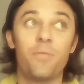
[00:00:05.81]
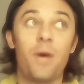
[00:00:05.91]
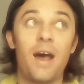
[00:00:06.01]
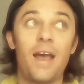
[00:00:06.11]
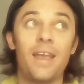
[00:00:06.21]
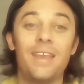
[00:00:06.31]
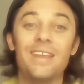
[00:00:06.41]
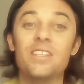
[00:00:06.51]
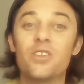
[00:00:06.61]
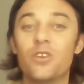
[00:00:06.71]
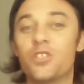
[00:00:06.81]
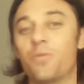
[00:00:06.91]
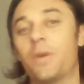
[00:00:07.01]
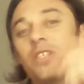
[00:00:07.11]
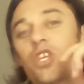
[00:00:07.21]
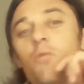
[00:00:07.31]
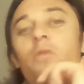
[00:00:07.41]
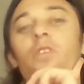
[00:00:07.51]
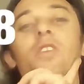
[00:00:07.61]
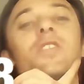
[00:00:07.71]
my internship at
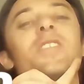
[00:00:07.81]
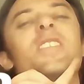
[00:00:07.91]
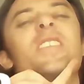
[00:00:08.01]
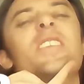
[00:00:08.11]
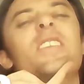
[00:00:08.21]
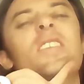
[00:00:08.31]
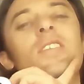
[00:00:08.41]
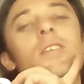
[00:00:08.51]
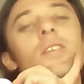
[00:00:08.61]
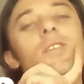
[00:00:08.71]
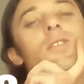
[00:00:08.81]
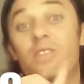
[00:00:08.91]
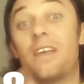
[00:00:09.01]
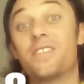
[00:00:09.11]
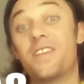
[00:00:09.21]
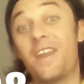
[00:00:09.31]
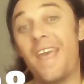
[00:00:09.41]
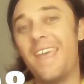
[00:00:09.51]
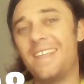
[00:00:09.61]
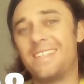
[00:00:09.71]
Scubaversity
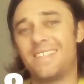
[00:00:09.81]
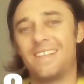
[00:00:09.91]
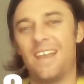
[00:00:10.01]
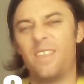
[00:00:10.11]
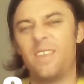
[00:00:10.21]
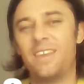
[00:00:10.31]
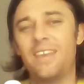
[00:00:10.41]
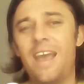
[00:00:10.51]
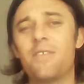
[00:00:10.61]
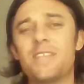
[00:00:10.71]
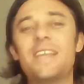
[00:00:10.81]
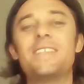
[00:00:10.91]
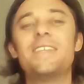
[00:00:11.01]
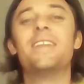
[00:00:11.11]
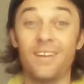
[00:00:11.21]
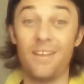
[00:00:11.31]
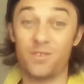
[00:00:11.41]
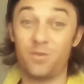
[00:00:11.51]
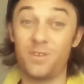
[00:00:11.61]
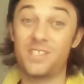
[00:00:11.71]
2008, I think. Yeah, I was 18. Left
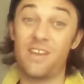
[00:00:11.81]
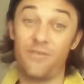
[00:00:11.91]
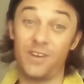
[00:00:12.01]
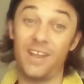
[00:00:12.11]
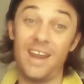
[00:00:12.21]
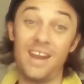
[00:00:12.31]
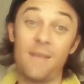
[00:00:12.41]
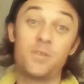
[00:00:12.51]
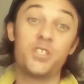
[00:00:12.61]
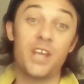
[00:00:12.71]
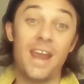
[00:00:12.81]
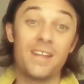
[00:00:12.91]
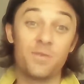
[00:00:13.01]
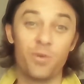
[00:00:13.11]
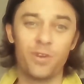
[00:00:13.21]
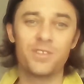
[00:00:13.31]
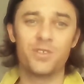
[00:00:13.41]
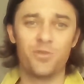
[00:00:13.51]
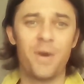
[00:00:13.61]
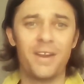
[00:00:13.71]
school in South Africa, headed up to Johannesburg to
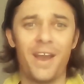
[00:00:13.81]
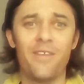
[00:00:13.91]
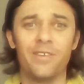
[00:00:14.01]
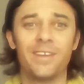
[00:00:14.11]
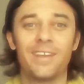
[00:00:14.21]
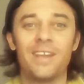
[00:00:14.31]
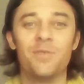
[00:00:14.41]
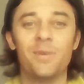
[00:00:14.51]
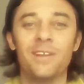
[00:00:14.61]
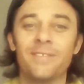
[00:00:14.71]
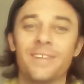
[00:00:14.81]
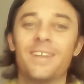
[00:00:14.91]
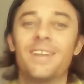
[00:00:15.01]
do my diving. Can you believe it?